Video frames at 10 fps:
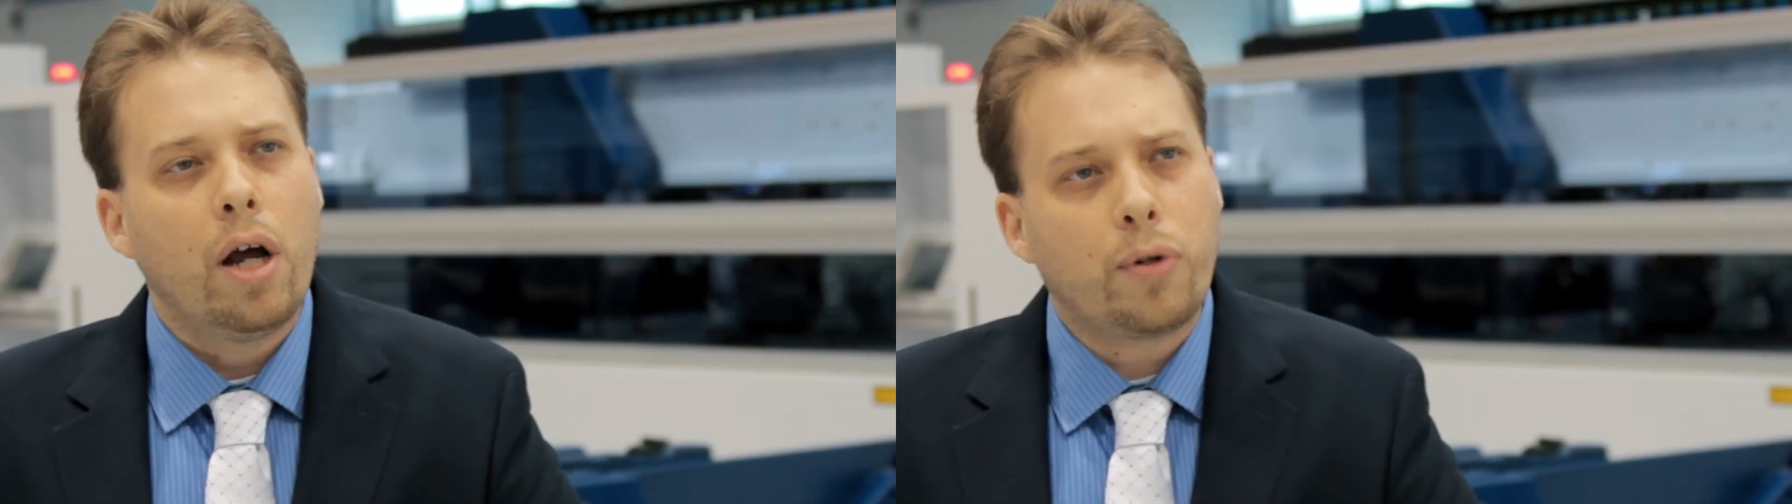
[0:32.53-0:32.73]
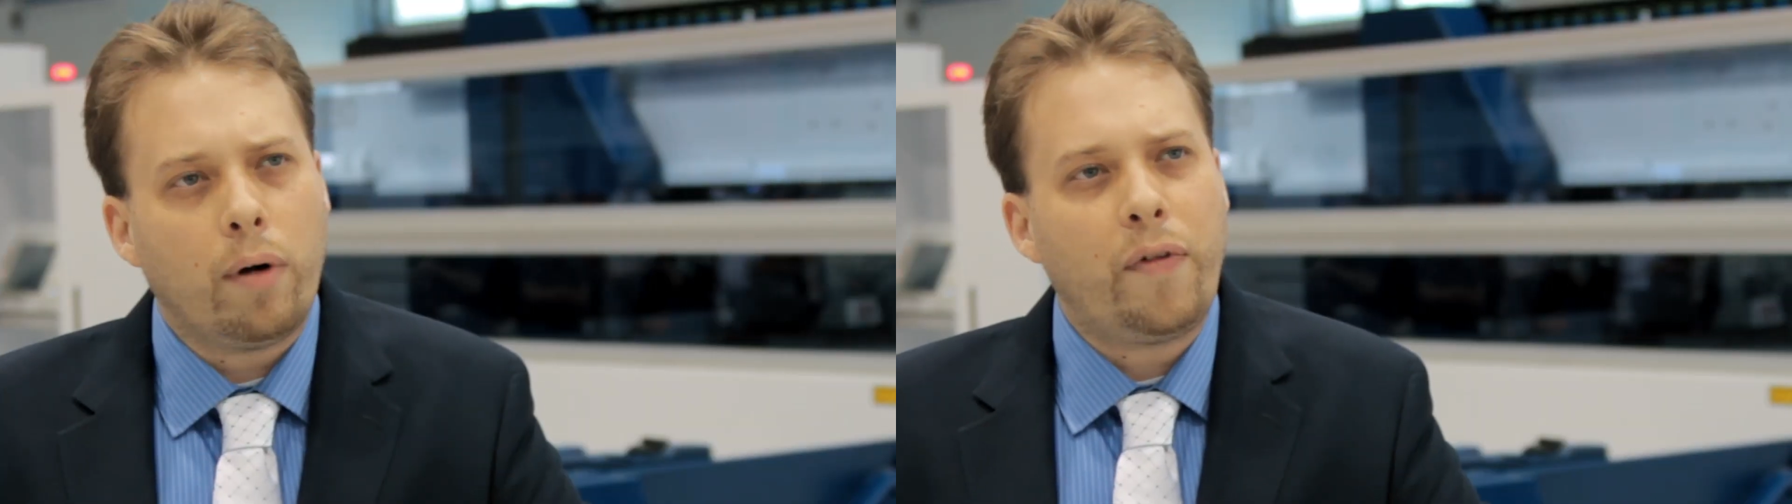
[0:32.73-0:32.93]

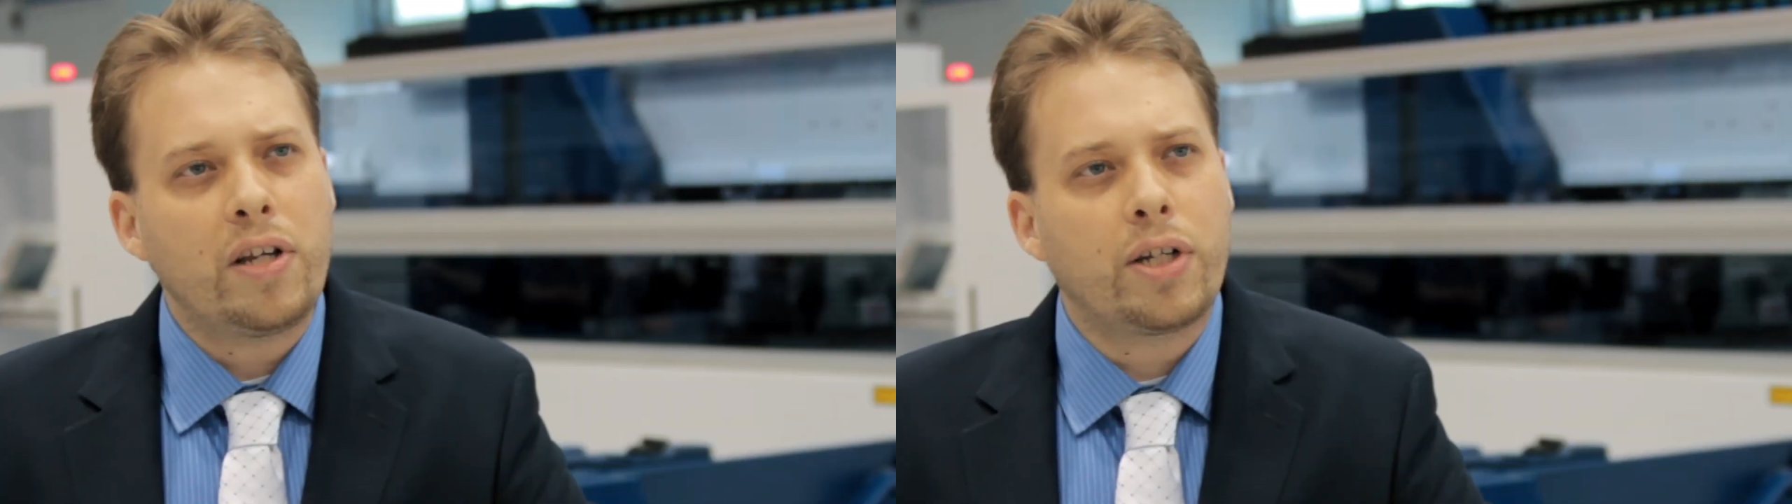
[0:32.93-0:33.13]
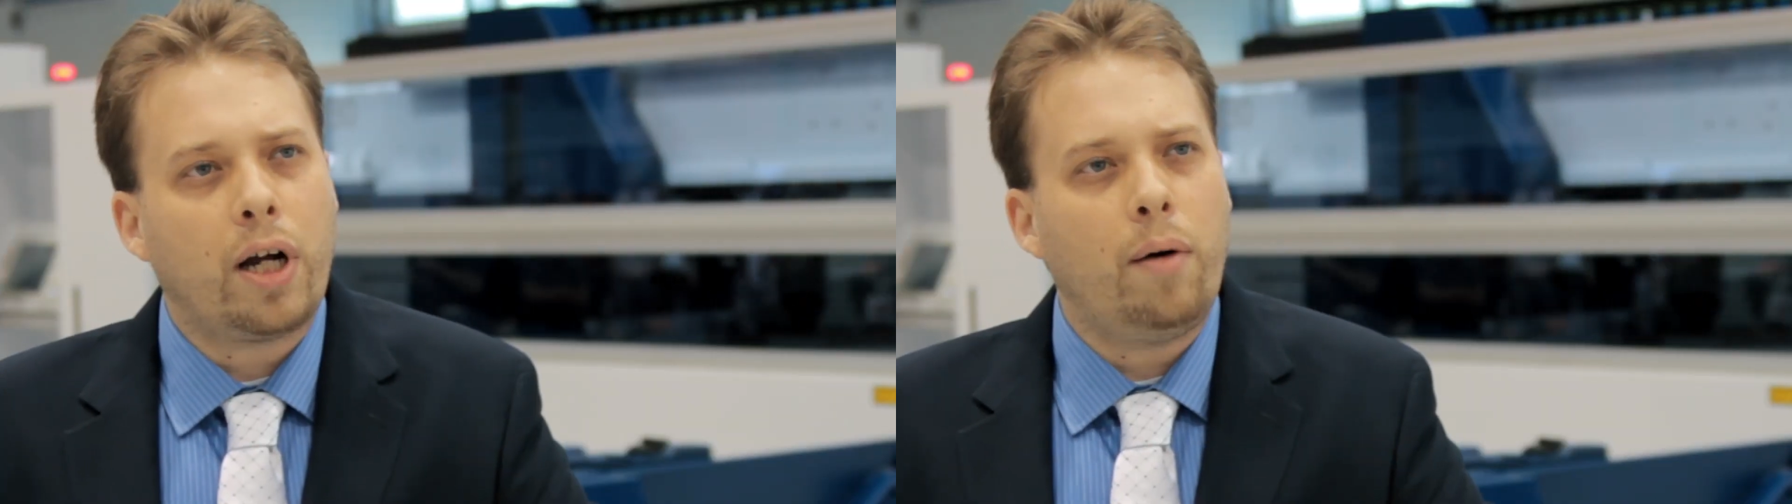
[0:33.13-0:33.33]
TRUMPF
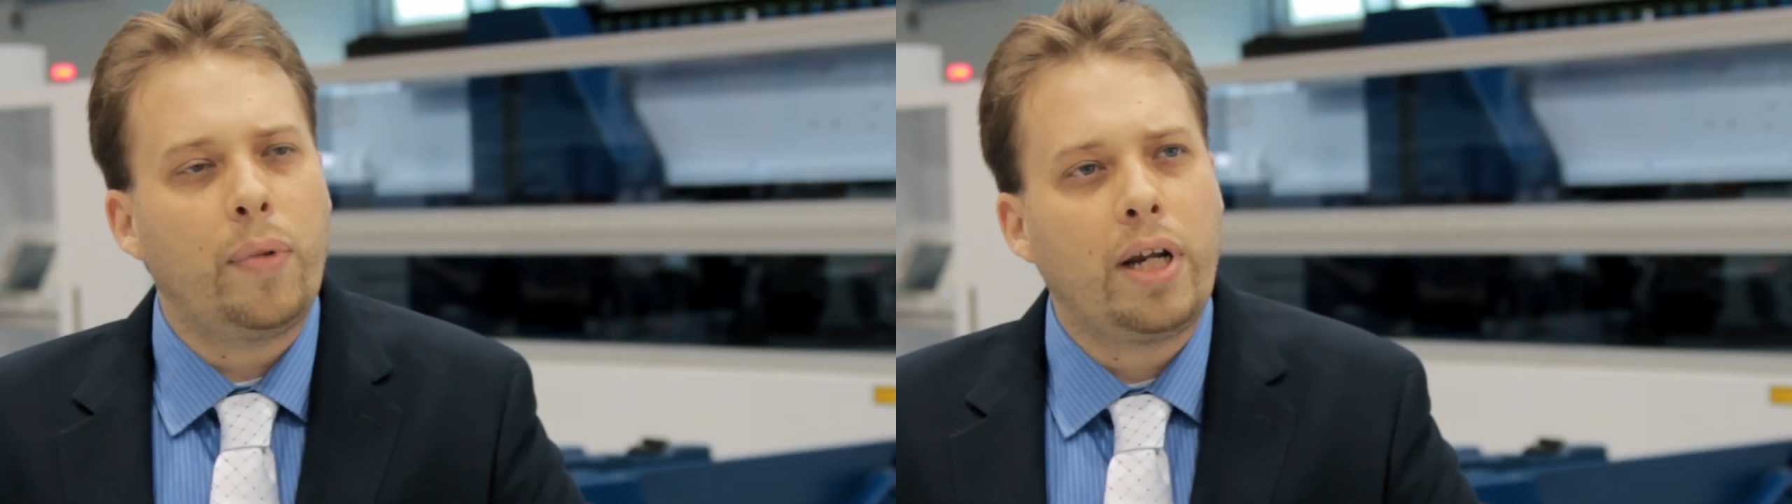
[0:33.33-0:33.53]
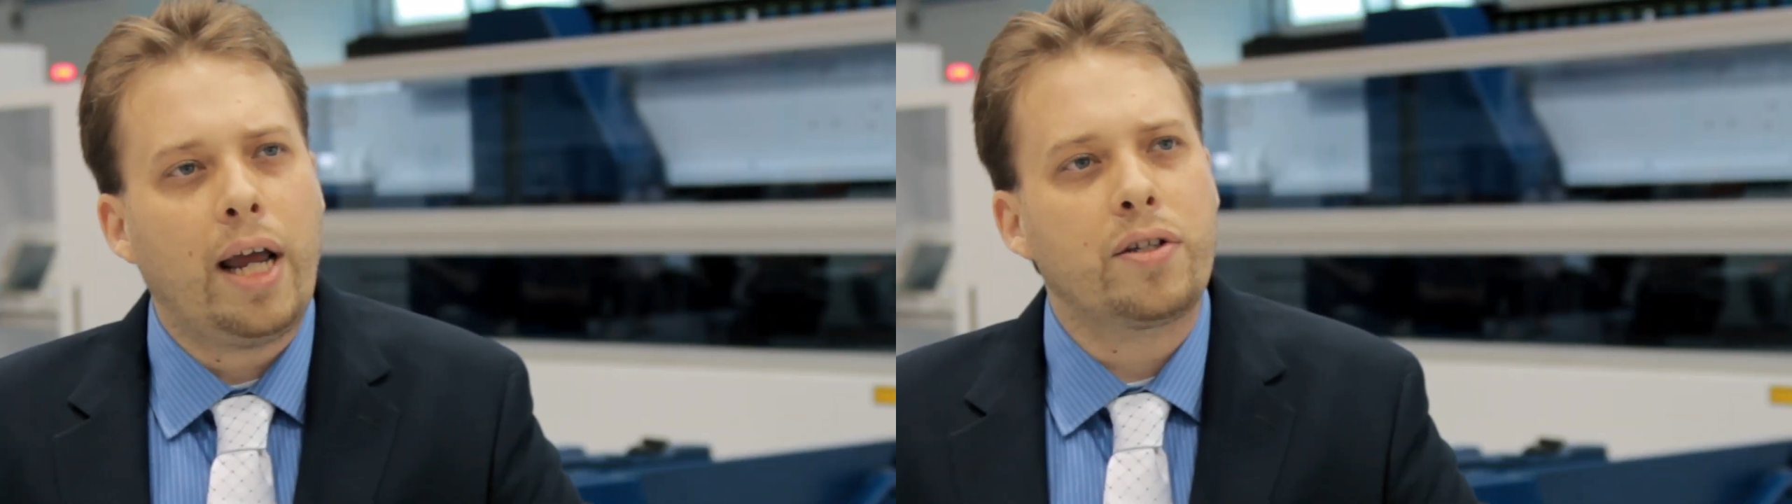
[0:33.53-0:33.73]
as a
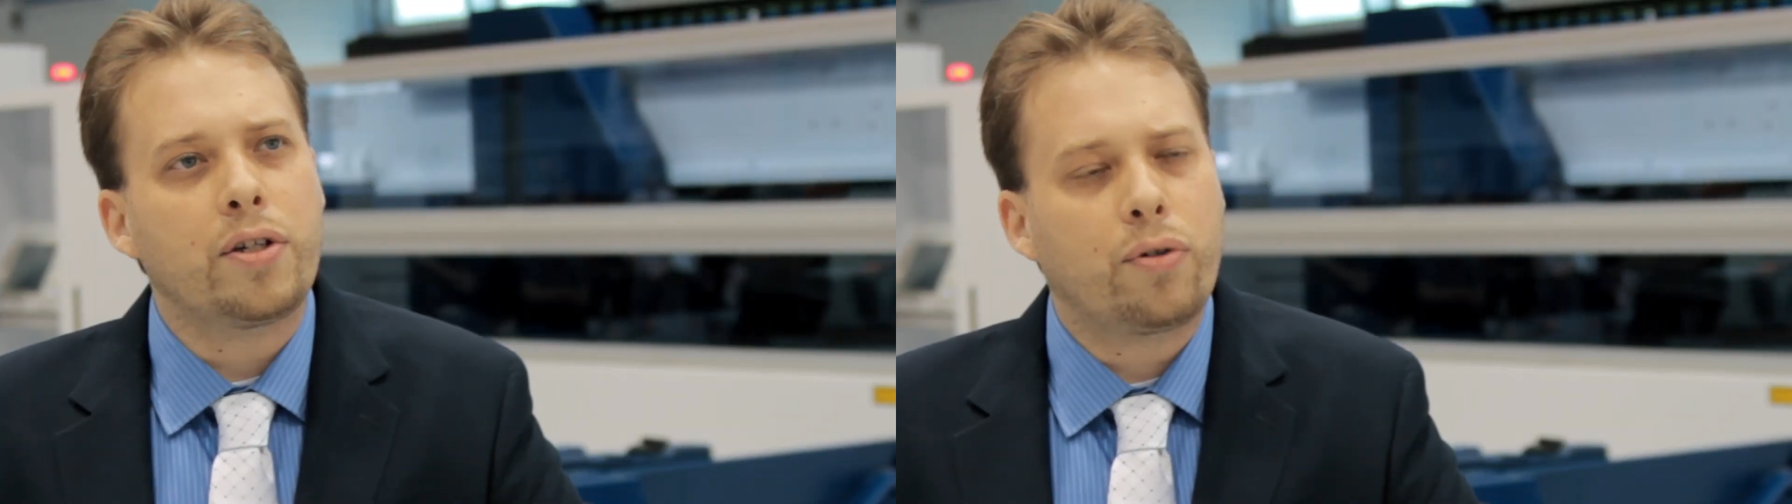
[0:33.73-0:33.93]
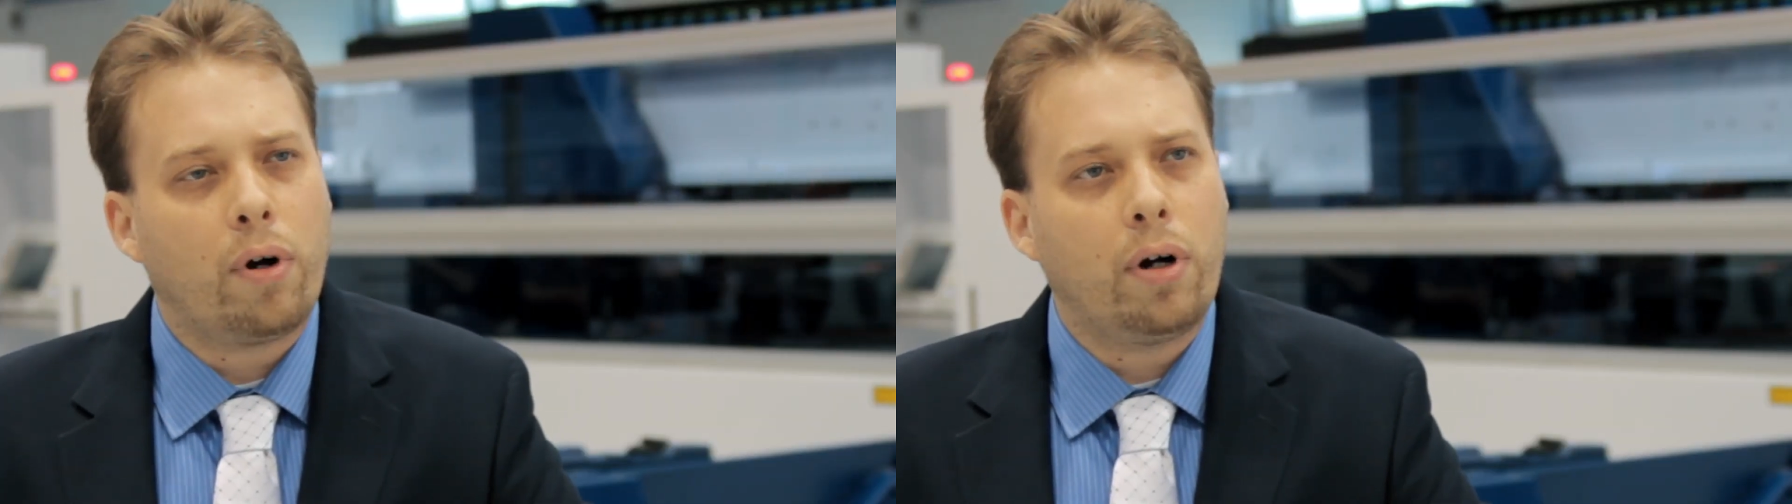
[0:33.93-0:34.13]
company has a
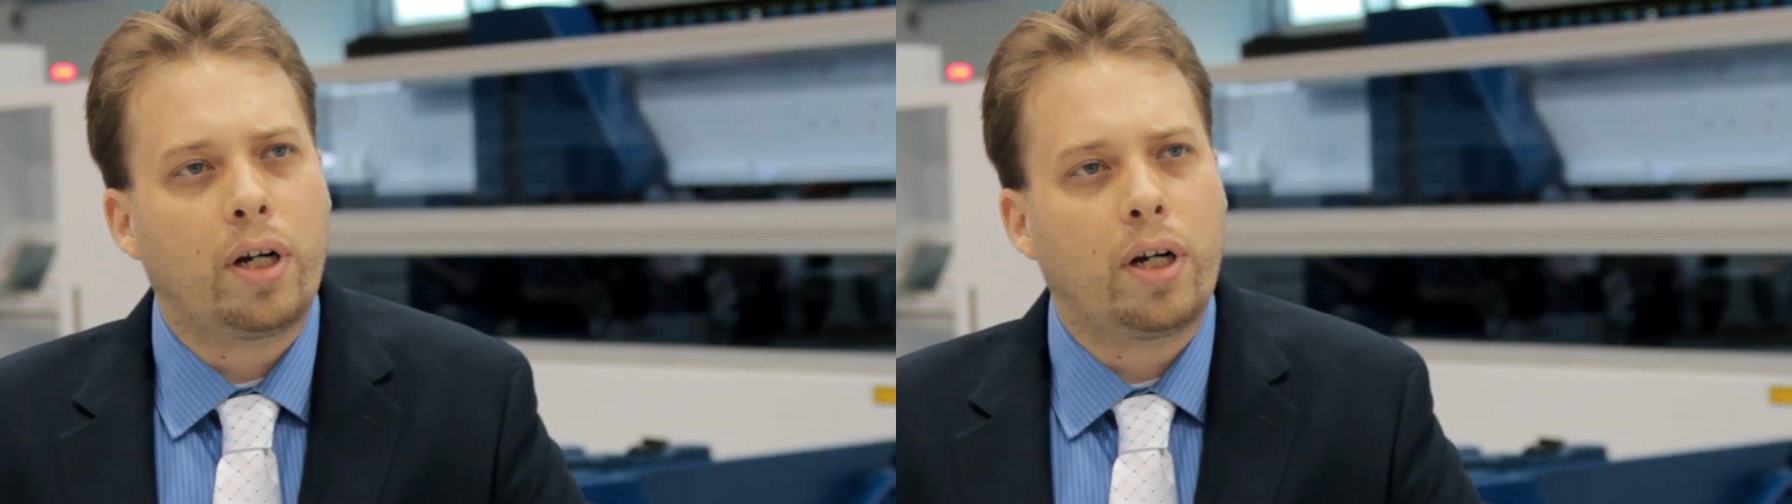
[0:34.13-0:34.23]
strong